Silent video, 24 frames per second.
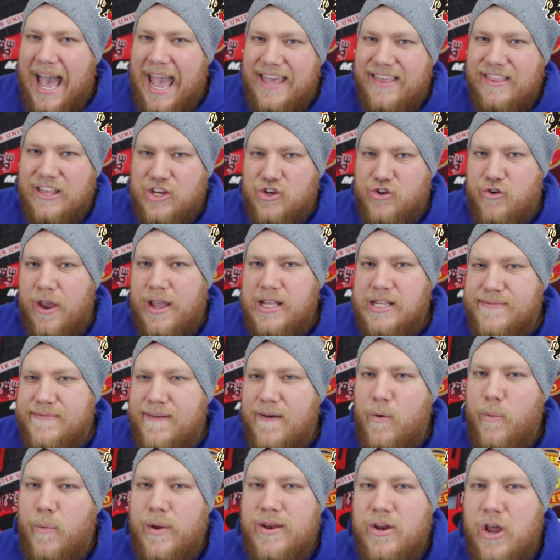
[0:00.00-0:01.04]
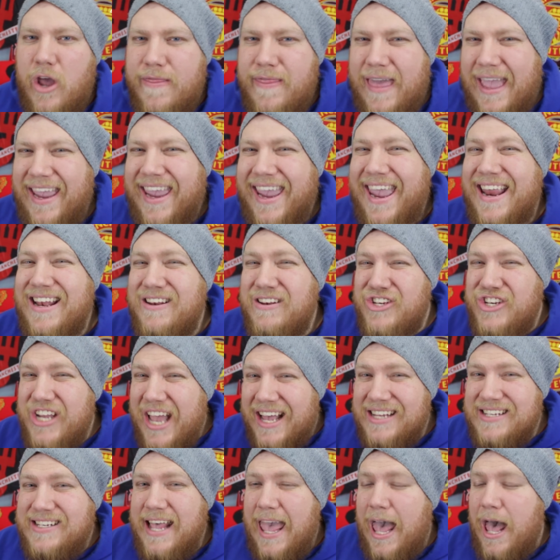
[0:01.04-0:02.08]
in the transfer window that can
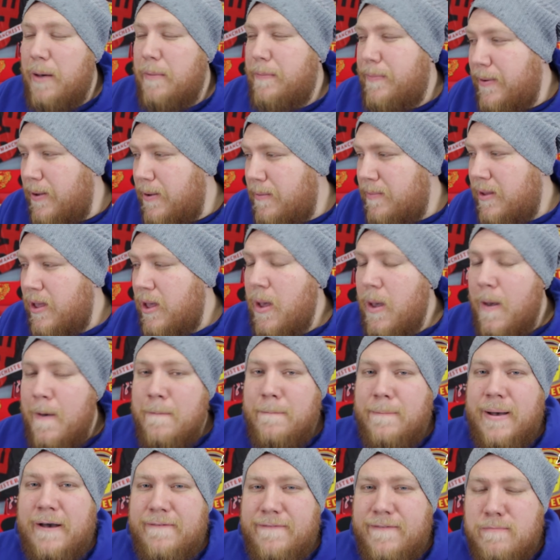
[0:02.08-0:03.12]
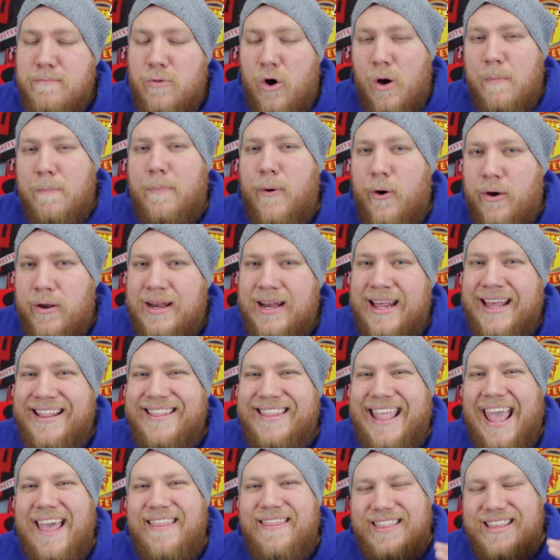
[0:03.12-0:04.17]
just help them. But for more importantly,
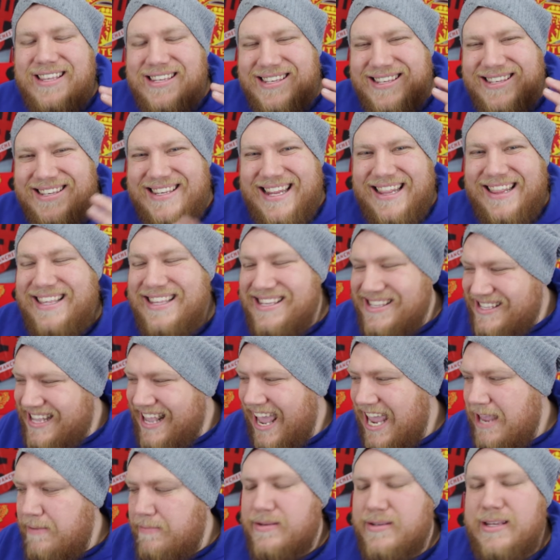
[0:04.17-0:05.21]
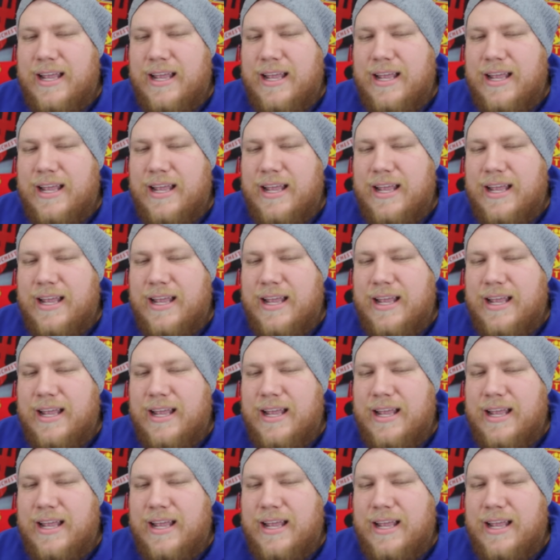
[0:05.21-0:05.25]
that this team,